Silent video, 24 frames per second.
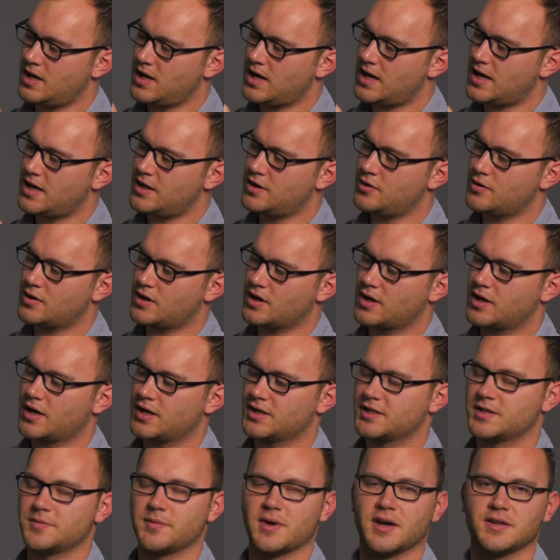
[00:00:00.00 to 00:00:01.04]
And you can
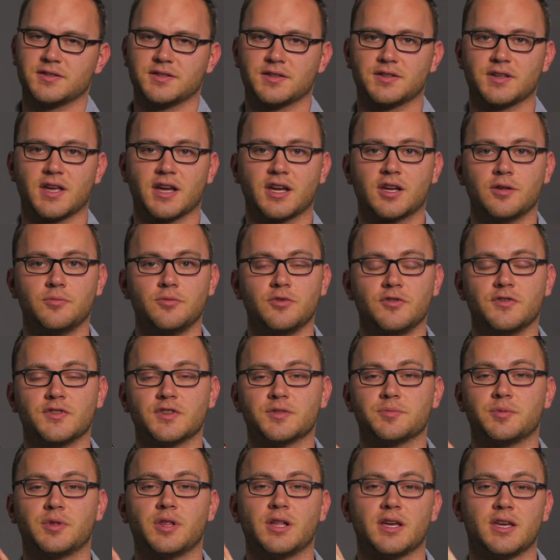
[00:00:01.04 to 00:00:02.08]
customize this. I can move
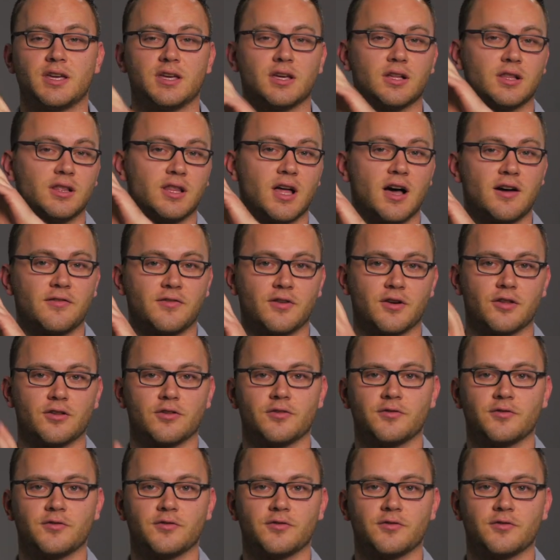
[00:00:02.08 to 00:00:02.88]
this plate a lot farther